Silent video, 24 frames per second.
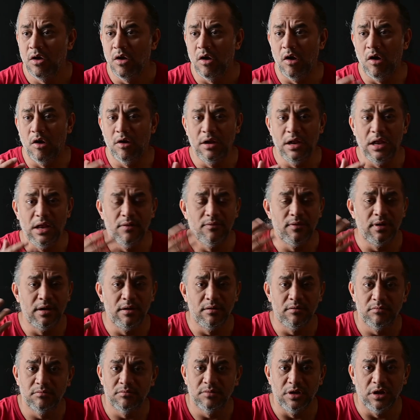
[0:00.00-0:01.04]
or
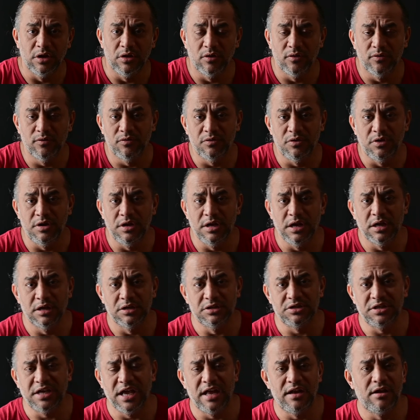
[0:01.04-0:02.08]
even, you know,
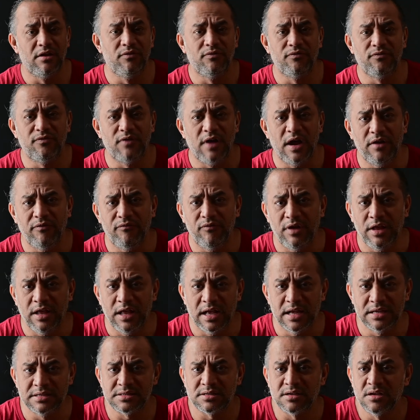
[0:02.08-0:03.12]
Canon
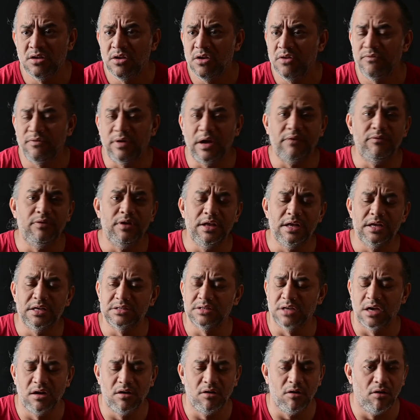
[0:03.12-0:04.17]
5DS,
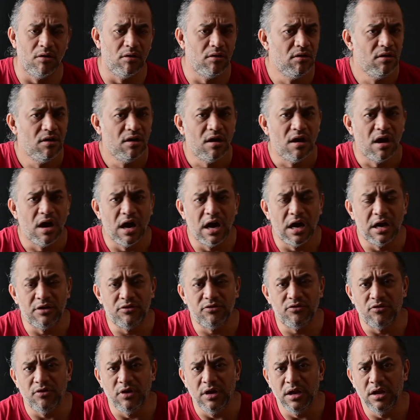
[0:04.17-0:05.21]
5DSR, or
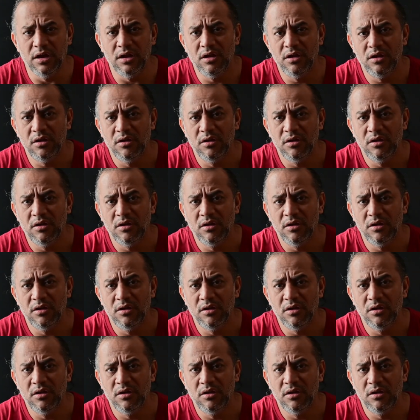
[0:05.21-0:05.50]
R3,